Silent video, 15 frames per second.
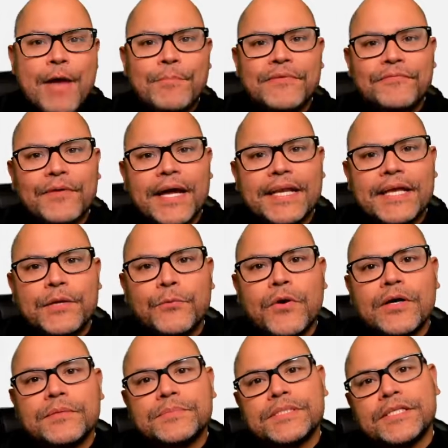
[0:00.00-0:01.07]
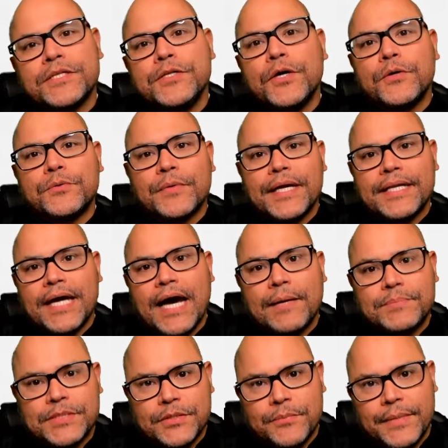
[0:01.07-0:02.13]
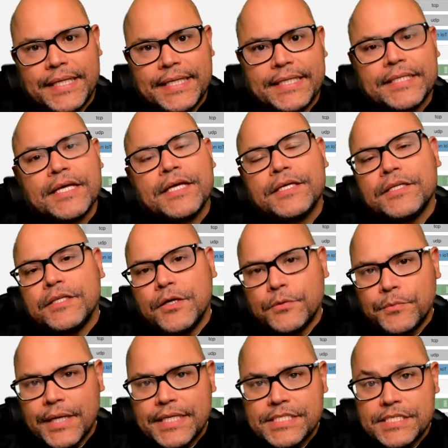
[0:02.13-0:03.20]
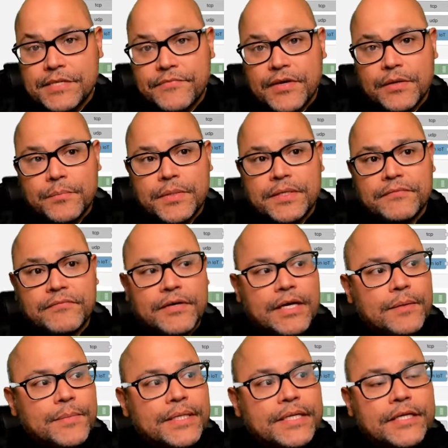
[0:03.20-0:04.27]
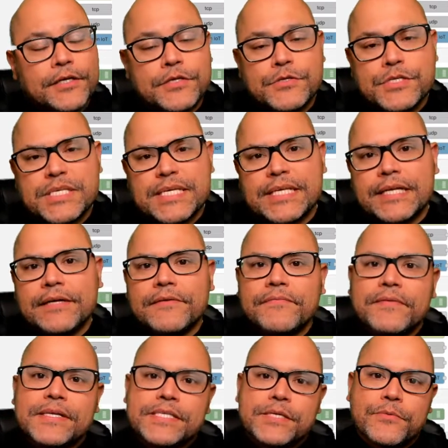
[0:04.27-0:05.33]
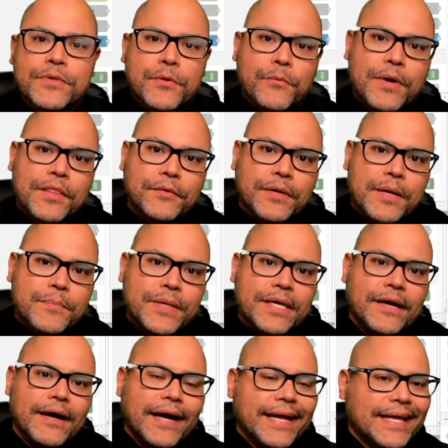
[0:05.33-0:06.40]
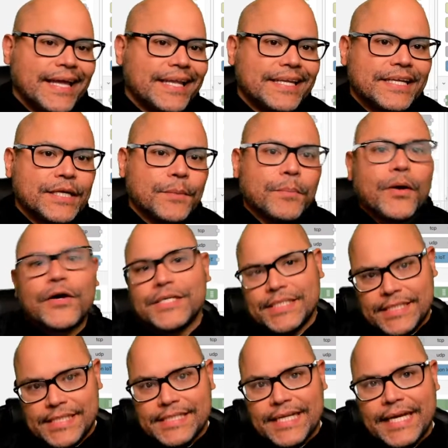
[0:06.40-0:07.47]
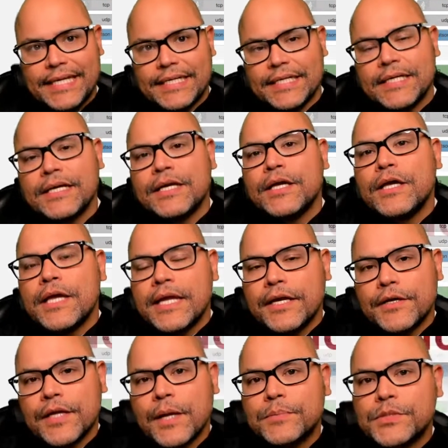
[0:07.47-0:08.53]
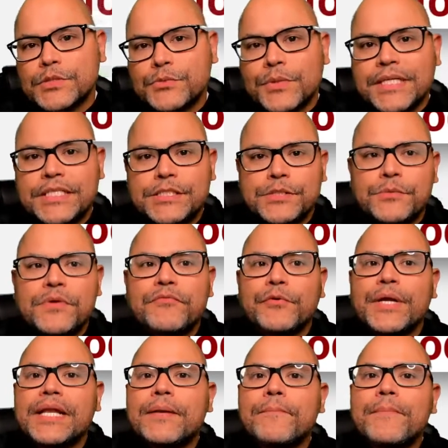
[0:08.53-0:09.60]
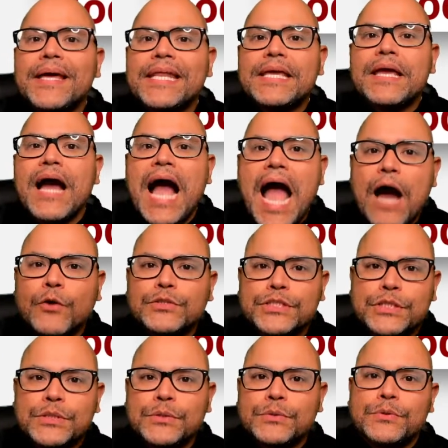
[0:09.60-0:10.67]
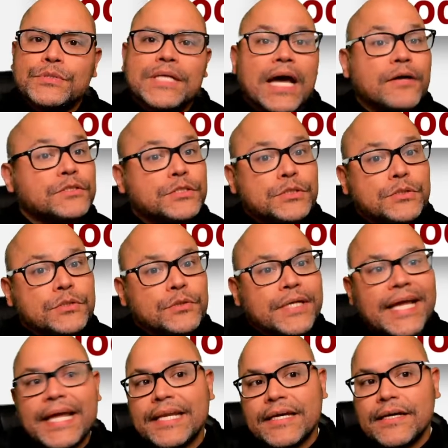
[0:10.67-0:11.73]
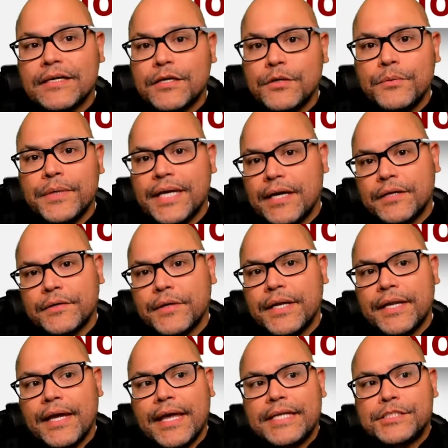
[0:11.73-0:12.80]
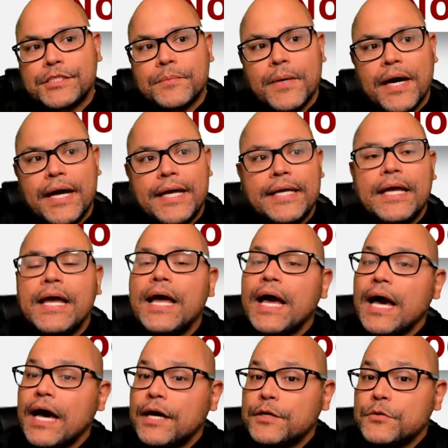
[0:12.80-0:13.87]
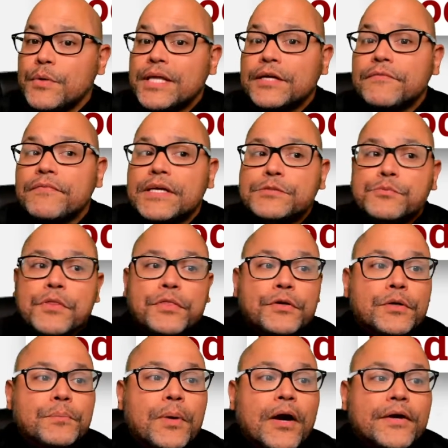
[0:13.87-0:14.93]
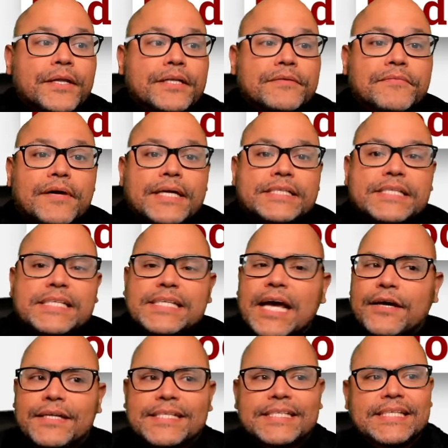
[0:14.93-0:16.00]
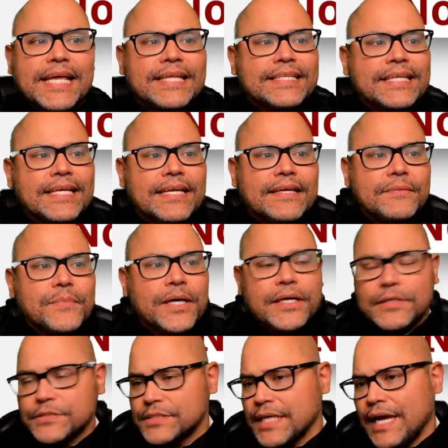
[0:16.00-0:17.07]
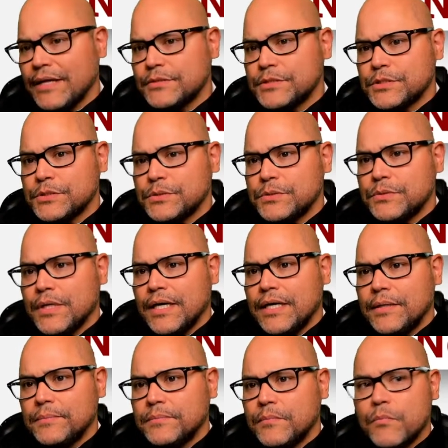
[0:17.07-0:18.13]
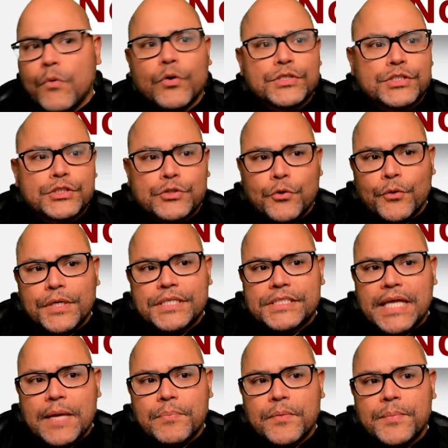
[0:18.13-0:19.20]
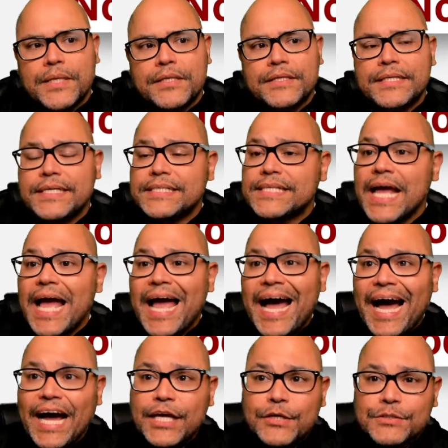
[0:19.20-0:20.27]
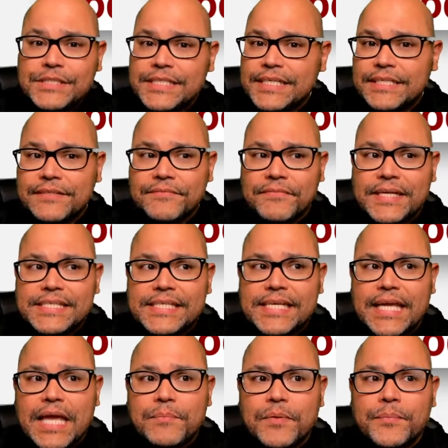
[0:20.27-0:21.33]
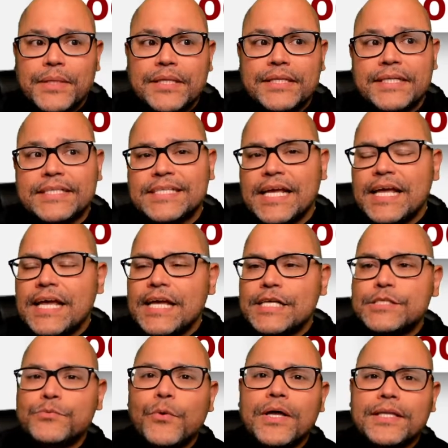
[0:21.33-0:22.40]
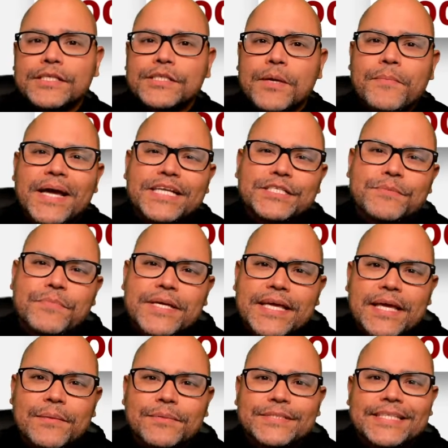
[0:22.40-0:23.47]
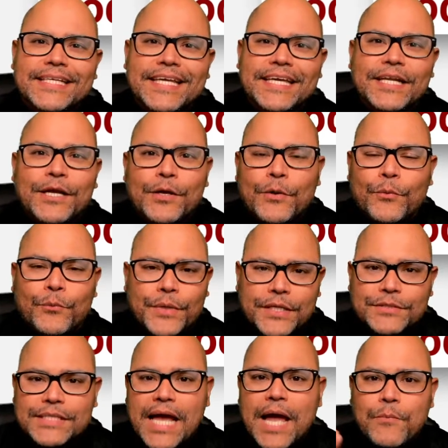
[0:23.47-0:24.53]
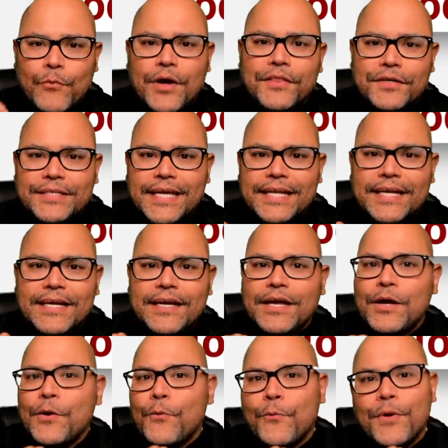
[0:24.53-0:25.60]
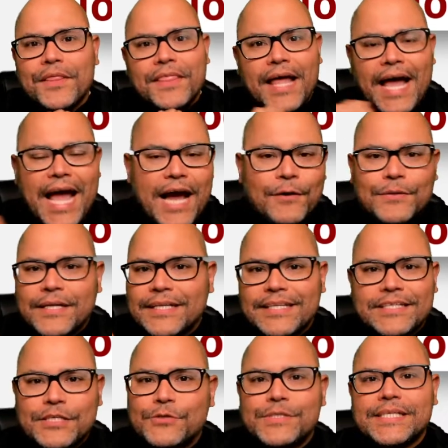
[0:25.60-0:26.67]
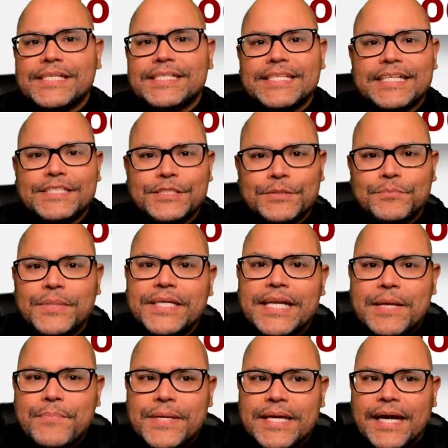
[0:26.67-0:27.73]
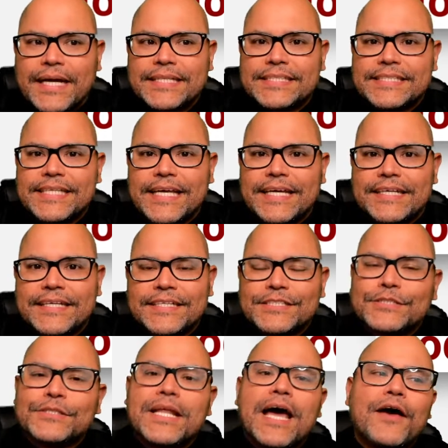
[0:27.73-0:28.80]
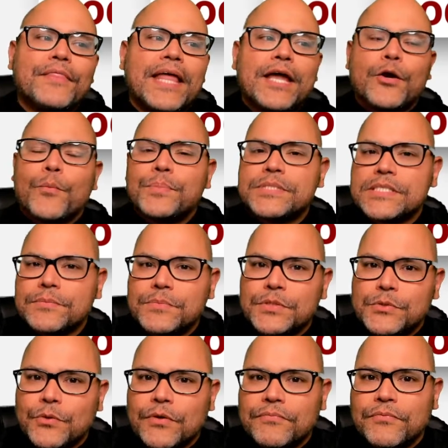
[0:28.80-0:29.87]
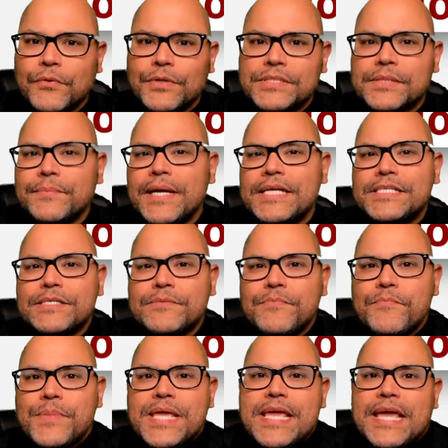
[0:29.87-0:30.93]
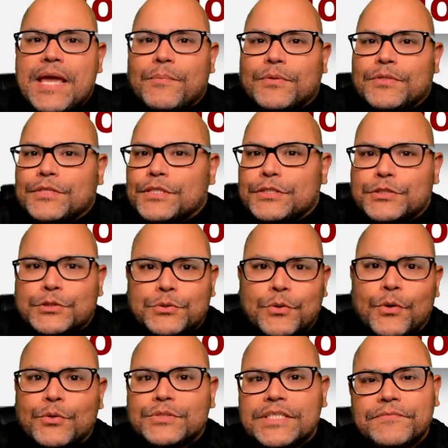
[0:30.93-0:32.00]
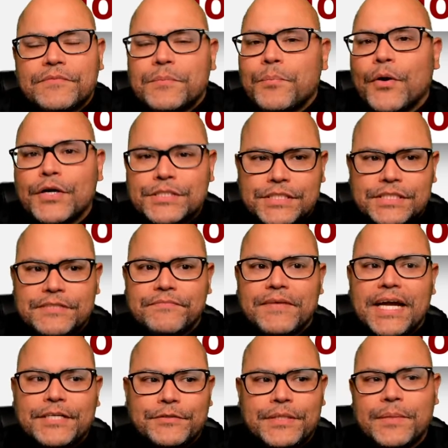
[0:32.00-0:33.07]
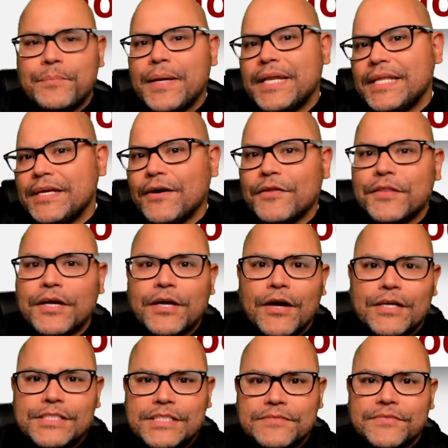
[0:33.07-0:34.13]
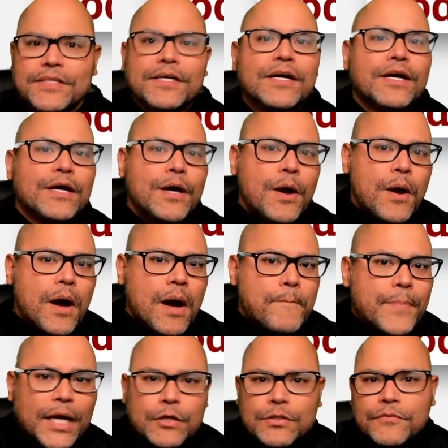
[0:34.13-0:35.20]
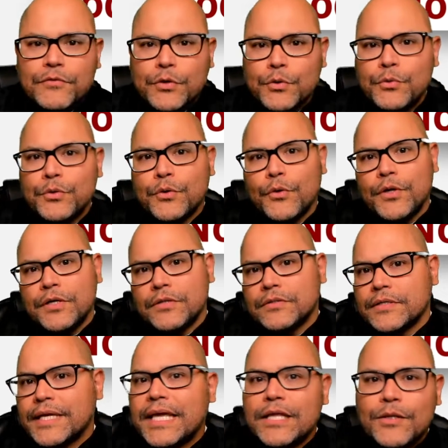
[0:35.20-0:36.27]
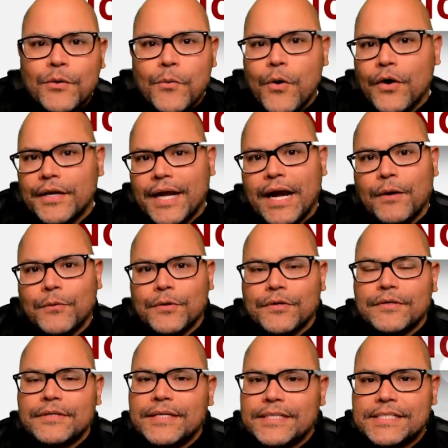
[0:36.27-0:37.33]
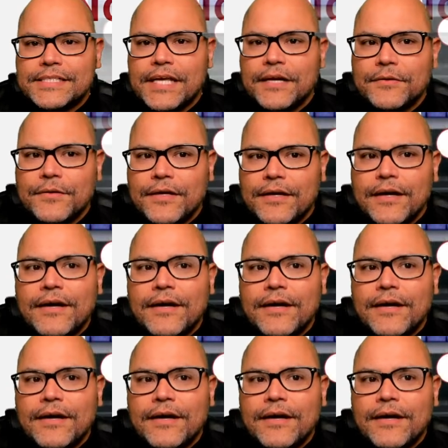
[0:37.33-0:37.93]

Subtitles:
Happy Friday and welcome to the Node-RED Opto Minute. Node-RED is a development environment. Here you see it interfacing with a weather API and here parsing data. Here at Opto 22, we've created many how-tos, how to create a GUI, how to create a HMI, how to interface with third-party devices, how to send emails, how to more storage capabilities, IoT interfacing capabilities, as well as imagine being able to get real-time weather data without using a sensor, but an API instead. So now that opens up the door for us. Imagine being able to control different parts of your factory depending on the cost of a barrel of crude oil, kilowatt hour, etc.